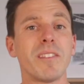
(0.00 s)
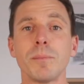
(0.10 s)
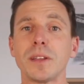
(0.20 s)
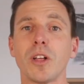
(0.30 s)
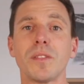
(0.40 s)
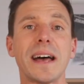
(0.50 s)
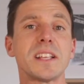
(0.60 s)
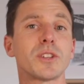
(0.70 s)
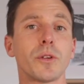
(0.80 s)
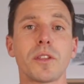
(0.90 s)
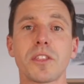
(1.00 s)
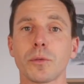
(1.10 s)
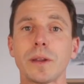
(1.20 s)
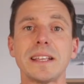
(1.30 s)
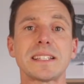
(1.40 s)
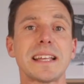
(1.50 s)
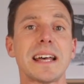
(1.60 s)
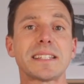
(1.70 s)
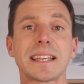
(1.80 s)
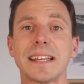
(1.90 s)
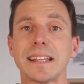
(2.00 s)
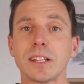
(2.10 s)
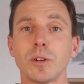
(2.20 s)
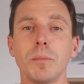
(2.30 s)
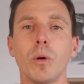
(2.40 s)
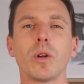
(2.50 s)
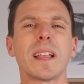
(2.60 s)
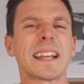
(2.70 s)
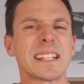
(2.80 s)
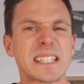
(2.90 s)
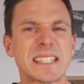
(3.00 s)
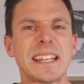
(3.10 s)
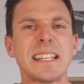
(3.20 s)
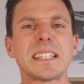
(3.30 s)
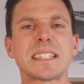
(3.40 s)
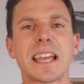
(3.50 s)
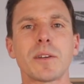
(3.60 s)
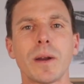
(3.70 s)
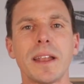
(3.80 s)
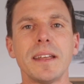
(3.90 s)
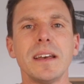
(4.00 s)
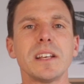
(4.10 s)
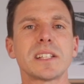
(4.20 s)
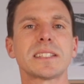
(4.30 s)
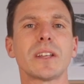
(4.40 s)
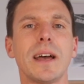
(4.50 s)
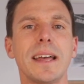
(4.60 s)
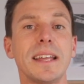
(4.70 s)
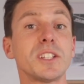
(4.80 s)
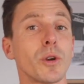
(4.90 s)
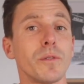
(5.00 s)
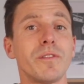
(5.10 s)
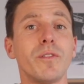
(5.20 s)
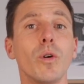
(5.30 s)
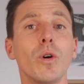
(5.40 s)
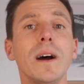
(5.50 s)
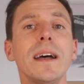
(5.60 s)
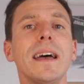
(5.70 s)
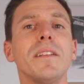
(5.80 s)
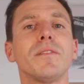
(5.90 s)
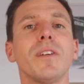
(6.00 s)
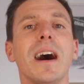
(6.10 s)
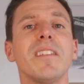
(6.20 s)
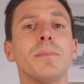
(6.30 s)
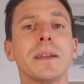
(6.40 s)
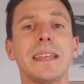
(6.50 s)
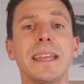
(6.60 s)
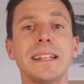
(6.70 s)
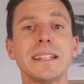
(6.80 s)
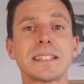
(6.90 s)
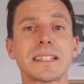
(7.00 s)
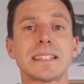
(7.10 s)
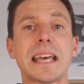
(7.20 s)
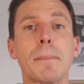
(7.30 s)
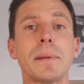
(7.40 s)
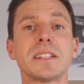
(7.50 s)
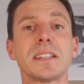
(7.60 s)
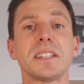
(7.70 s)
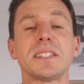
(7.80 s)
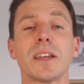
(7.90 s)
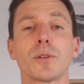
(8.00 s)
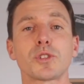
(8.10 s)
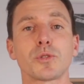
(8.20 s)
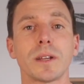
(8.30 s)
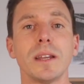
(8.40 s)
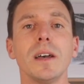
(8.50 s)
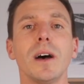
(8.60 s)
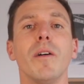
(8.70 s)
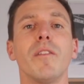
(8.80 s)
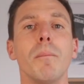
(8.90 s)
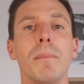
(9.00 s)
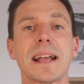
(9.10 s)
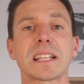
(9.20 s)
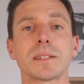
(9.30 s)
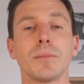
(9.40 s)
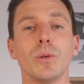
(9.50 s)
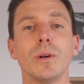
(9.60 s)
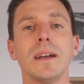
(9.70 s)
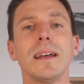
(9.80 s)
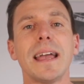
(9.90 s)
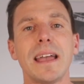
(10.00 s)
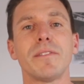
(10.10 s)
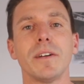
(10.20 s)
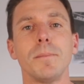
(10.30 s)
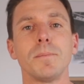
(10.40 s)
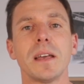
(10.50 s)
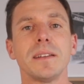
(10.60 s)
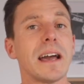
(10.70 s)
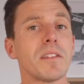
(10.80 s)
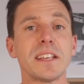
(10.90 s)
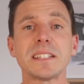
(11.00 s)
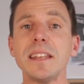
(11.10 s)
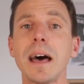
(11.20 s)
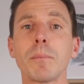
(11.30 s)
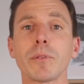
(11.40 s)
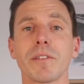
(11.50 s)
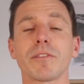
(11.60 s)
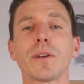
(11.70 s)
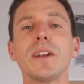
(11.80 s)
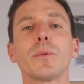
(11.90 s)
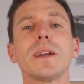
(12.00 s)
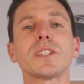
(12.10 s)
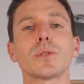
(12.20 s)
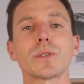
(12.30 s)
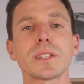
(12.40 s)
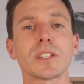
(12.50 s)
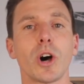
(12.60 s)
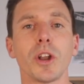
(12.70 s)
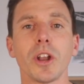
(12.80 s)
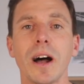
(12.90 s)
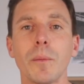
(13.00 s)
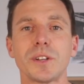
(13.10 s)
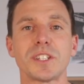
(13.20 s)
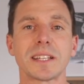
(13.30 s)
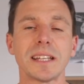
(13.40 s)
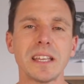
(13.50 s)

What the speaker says: and beyond that, Zone 3 starts to get a little more like a steady state run, and Zone 4 and 5 begins to tap into the territory of maximal effort. Now, there's a number of free resources online which is going to